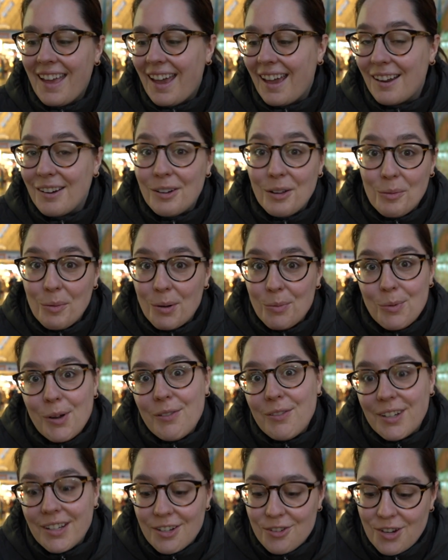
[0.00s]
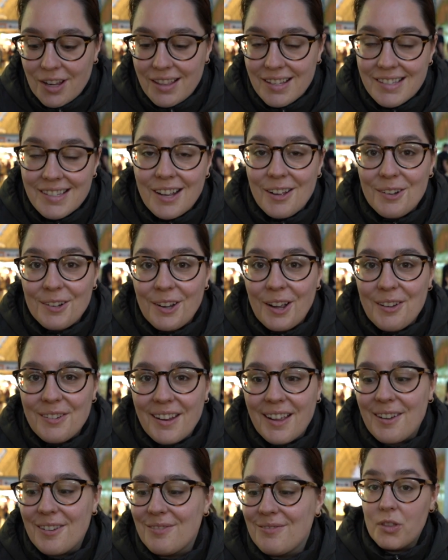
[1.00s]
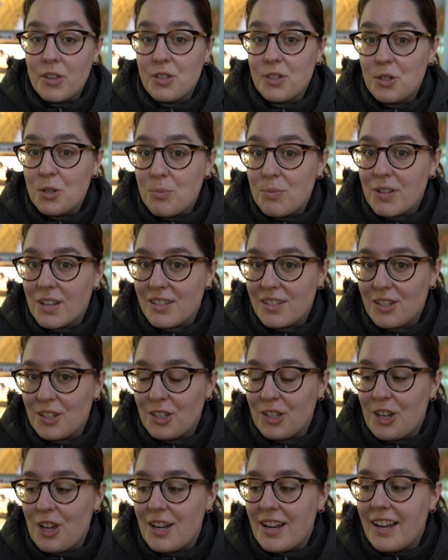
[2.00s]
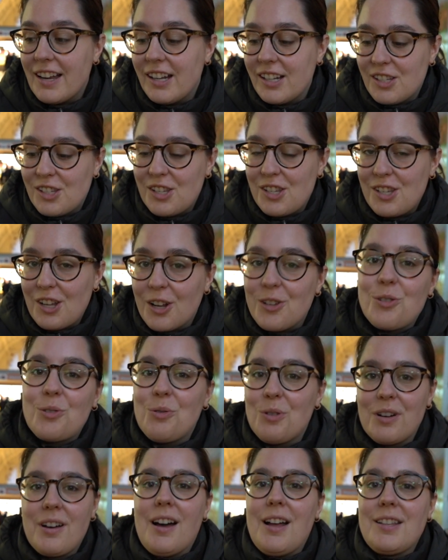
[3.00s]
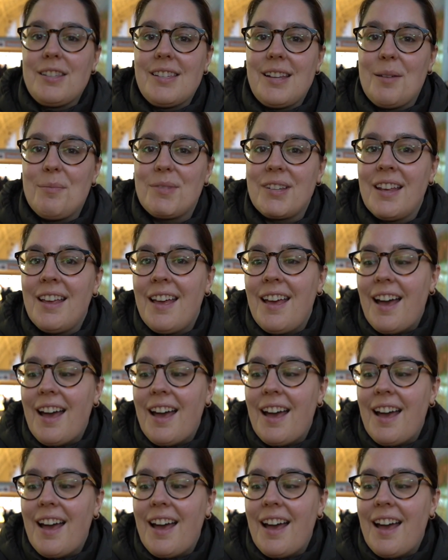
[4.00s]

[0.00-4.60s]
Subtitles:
I don't know when we're ever gonna try the sauerkraut now. The soup does look good, and it's such a cool concept.